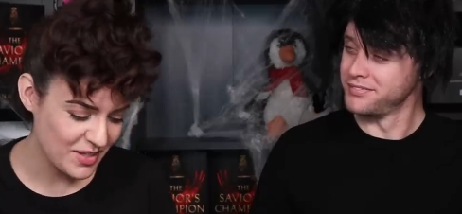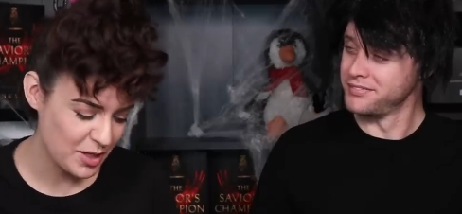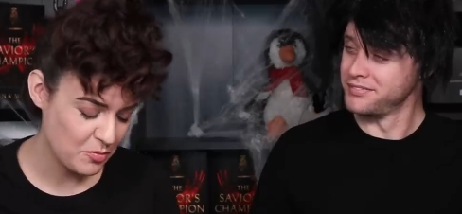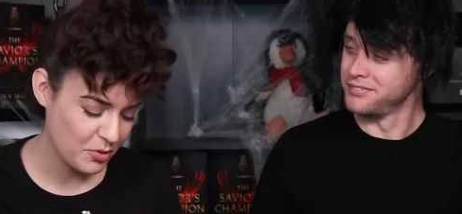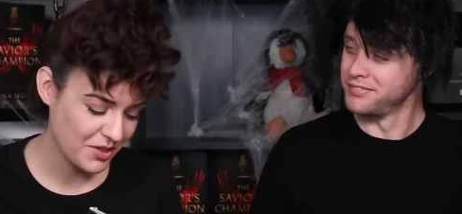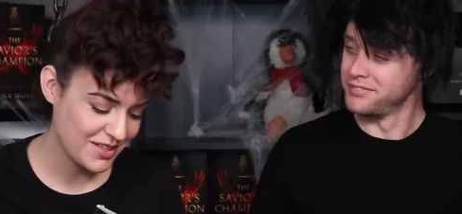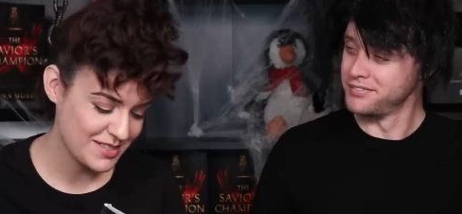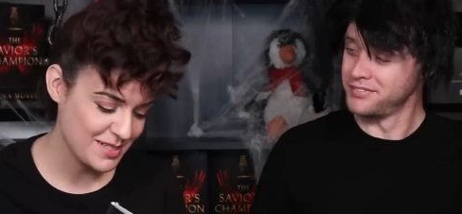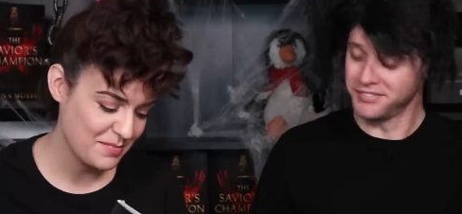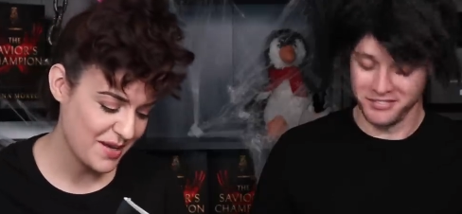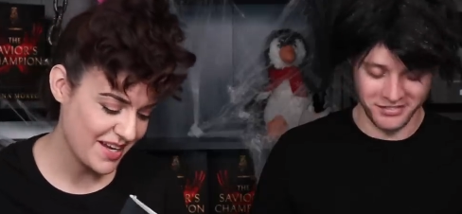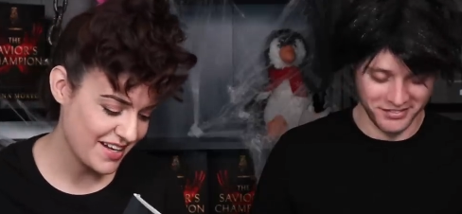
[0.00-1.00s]
Speaker 1: He pointed to
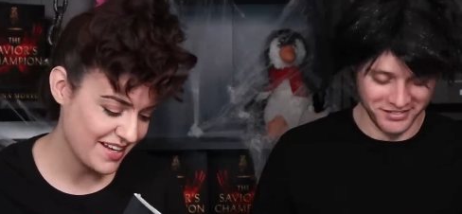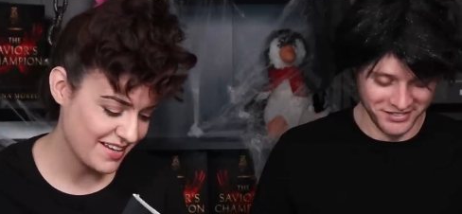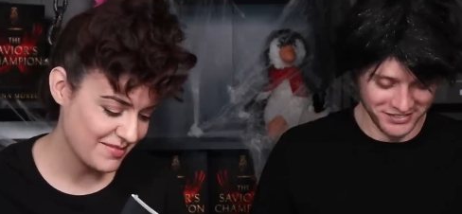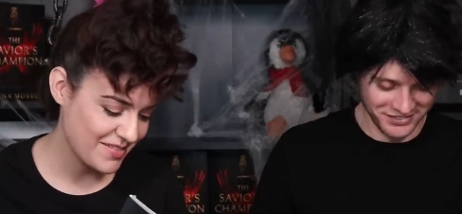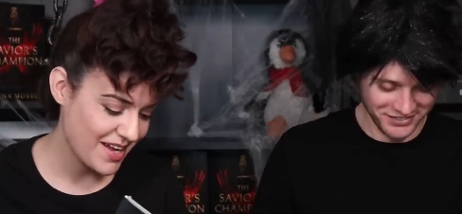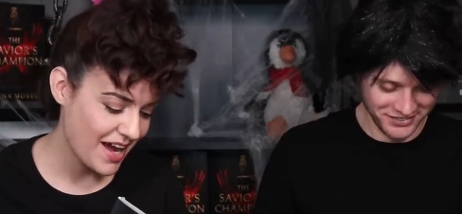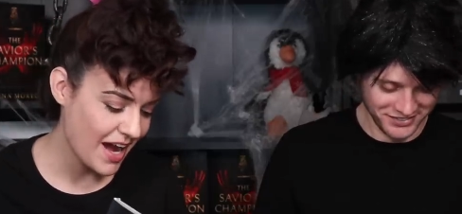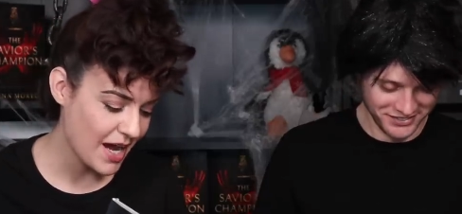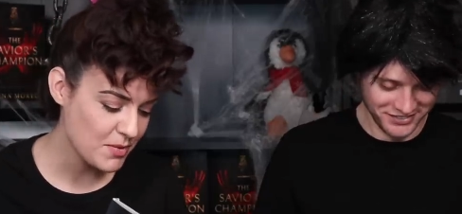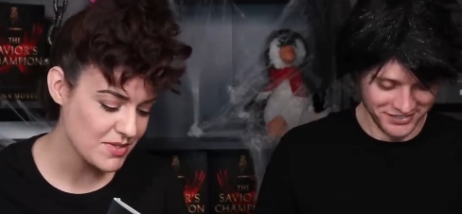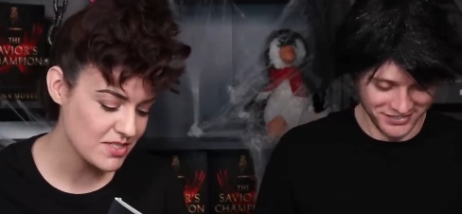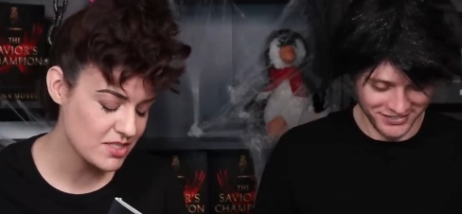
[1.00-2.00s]
the painting.
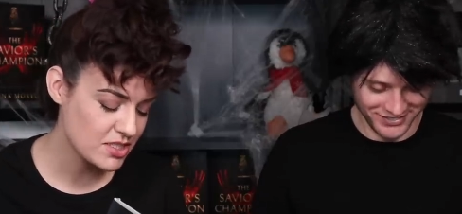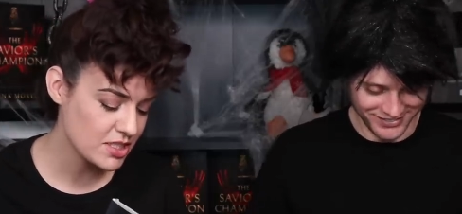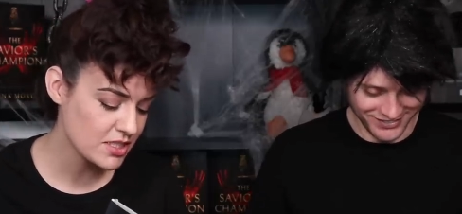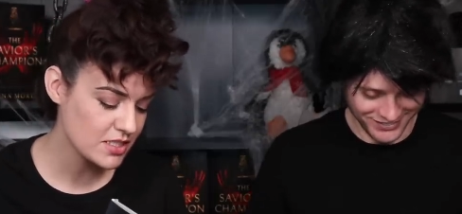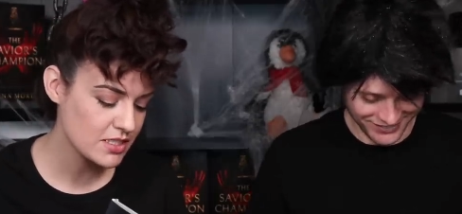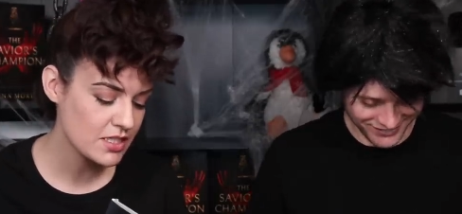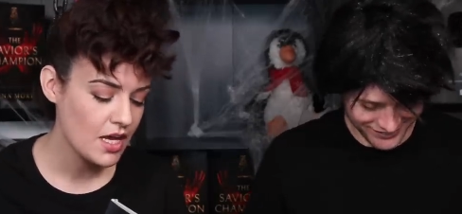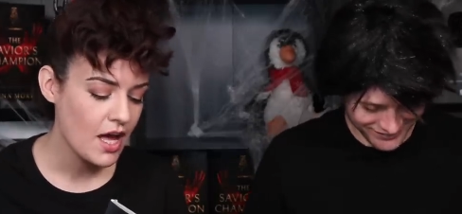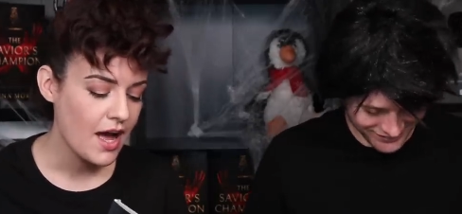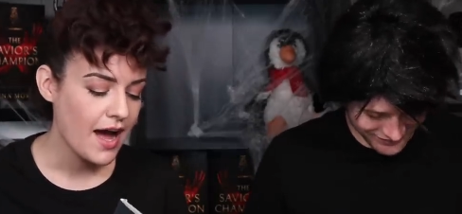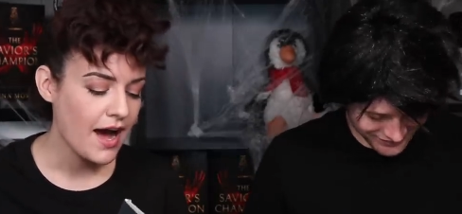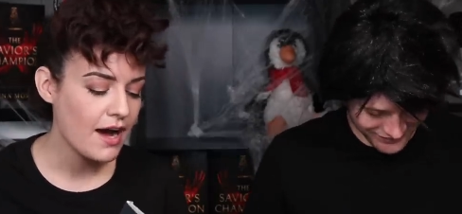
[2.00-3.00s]
I was just,
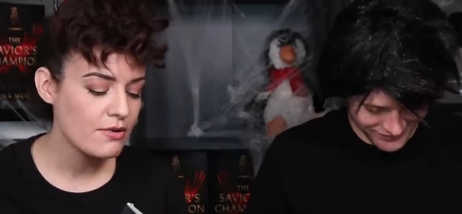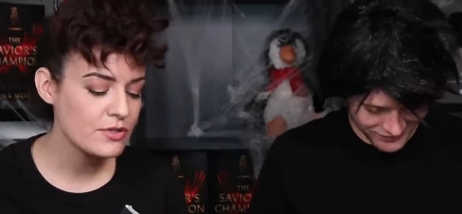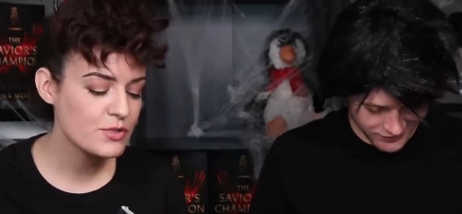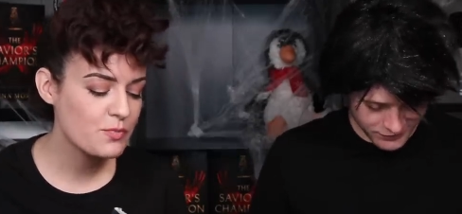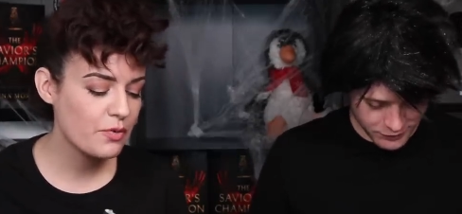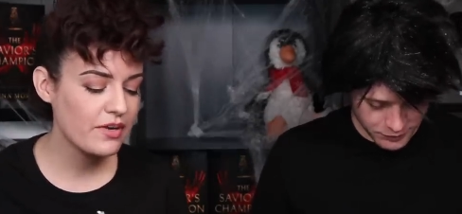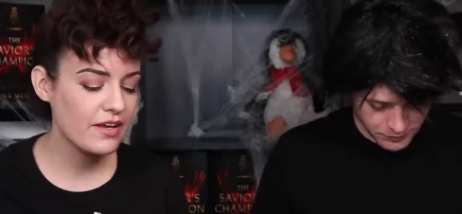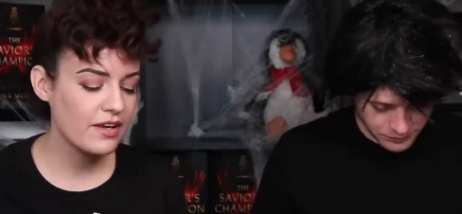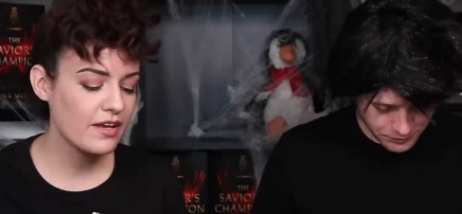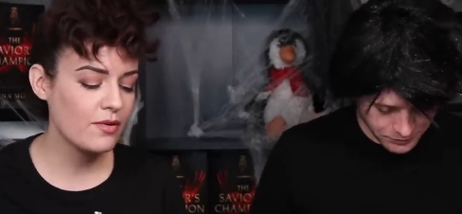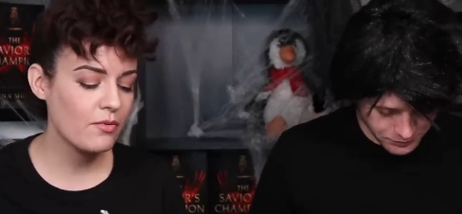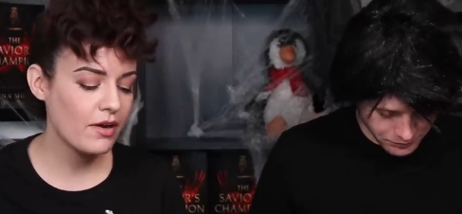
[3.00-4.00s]
I was
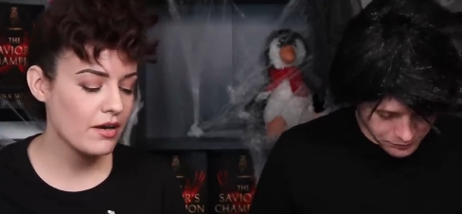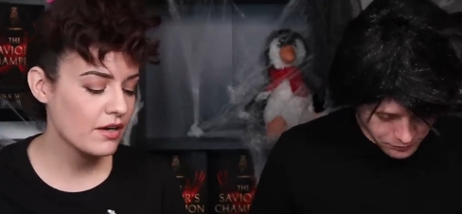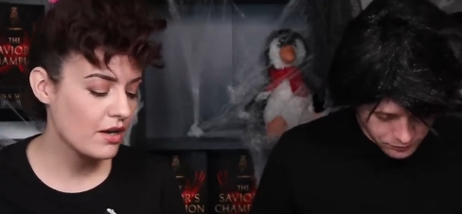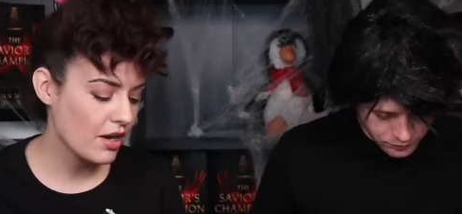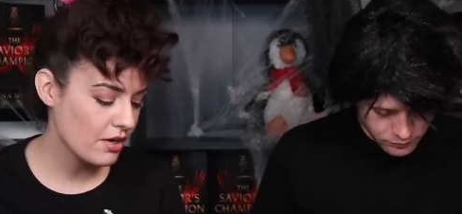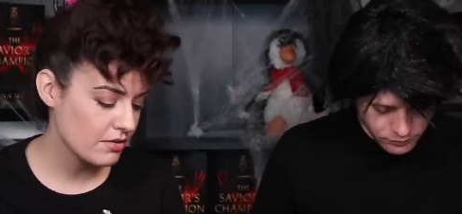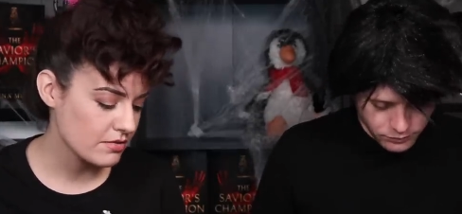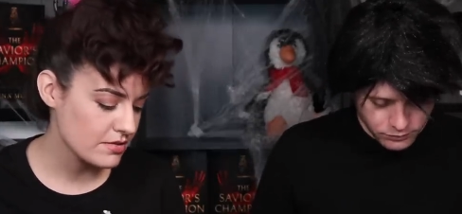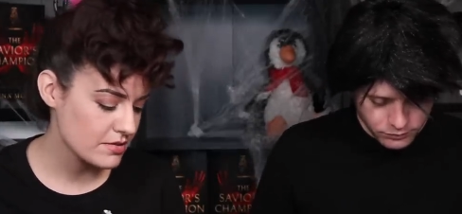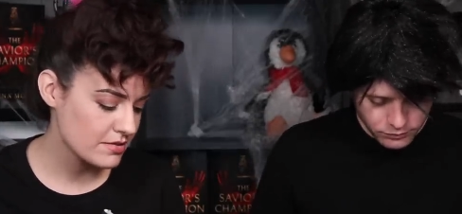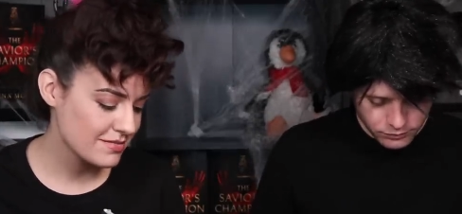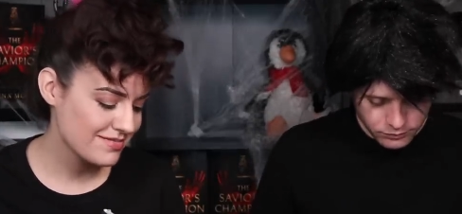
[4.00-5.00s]
bringing it where it
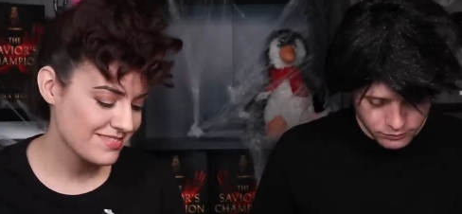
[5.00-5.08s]
goes.